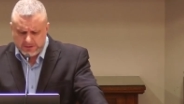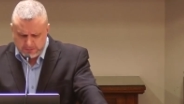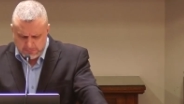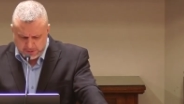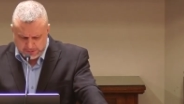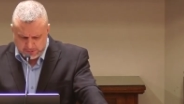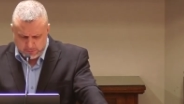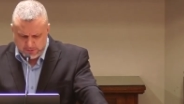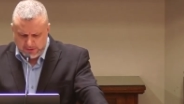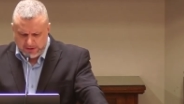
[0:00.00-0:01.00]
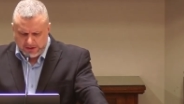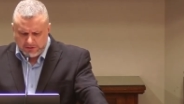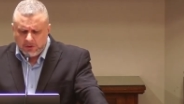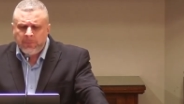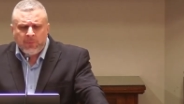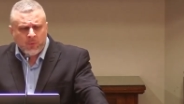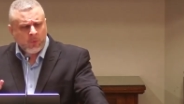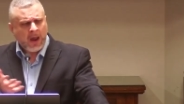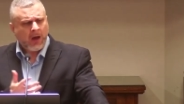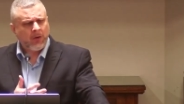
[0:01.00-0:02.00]
among you, and you're
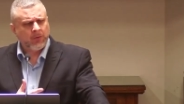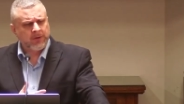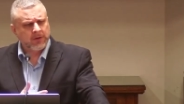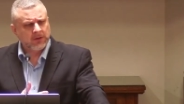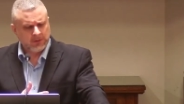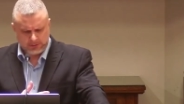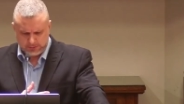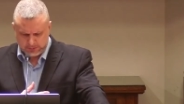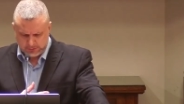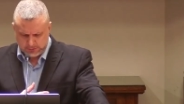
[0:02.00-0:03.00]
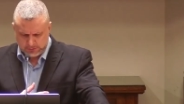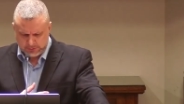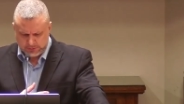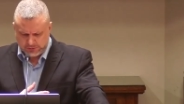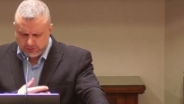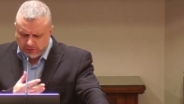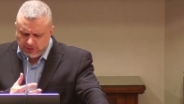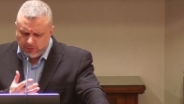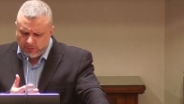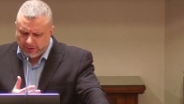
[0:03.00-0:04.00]
proud. Shouldn't
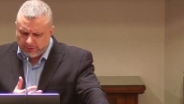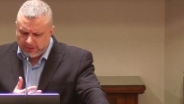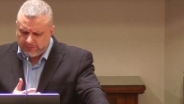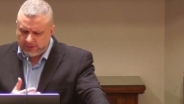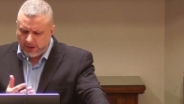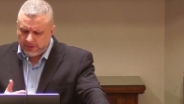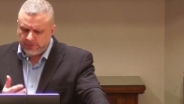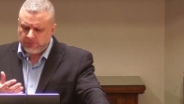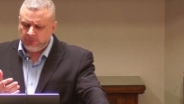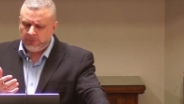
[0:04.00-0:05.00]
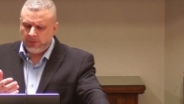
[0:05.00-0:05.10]
you rather have gone into